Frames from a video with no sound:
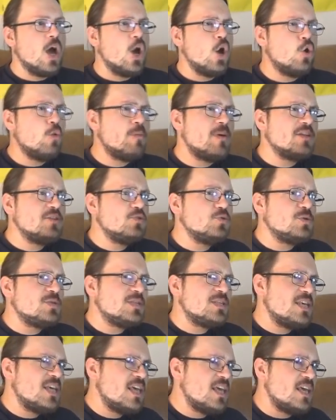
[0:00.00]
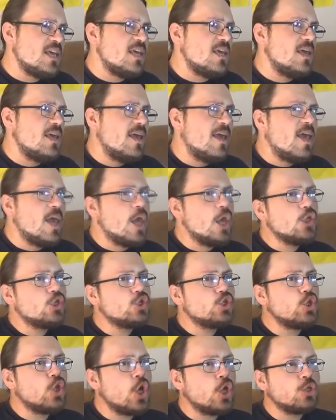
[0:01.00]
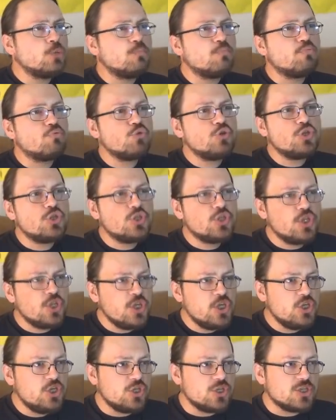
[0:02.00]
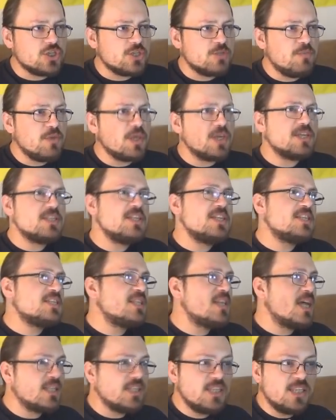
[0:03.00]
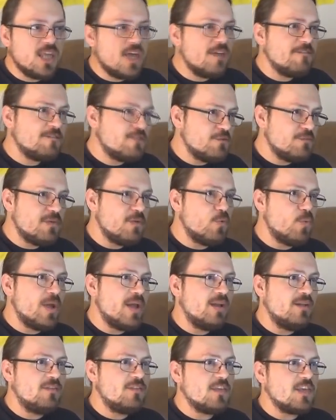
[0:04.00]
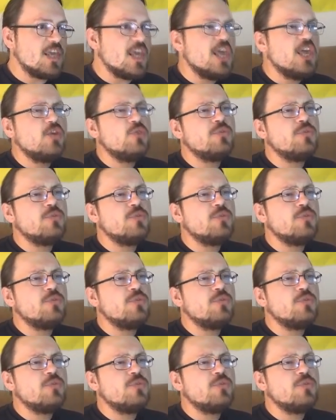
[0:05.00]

Oh, but you see, it's not prestigious, because it's not enough to be wealthy.